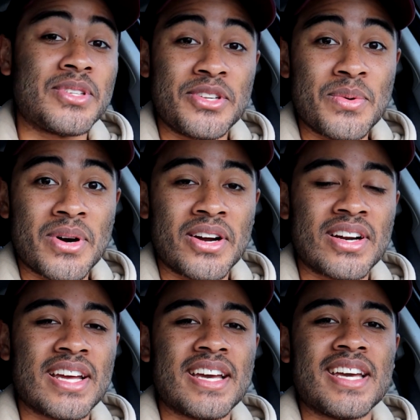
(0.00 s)
of you are
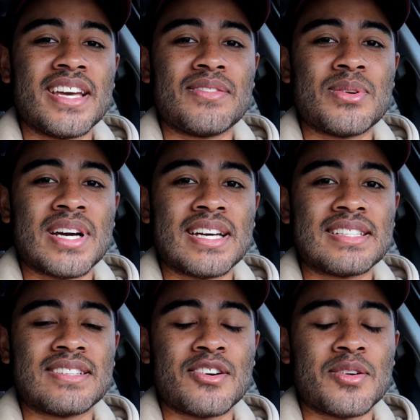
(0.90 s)
if you
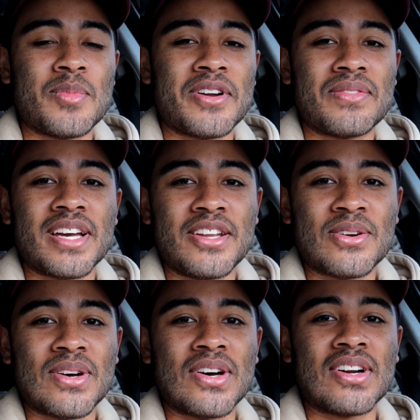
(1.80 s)
guys are modifying your
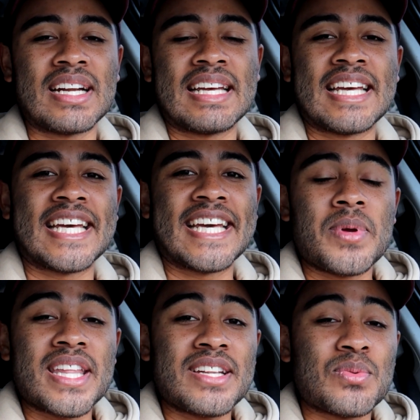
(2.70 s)
car. But
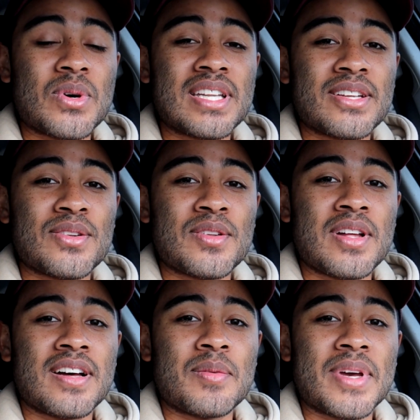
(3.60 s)
yeah, that's one little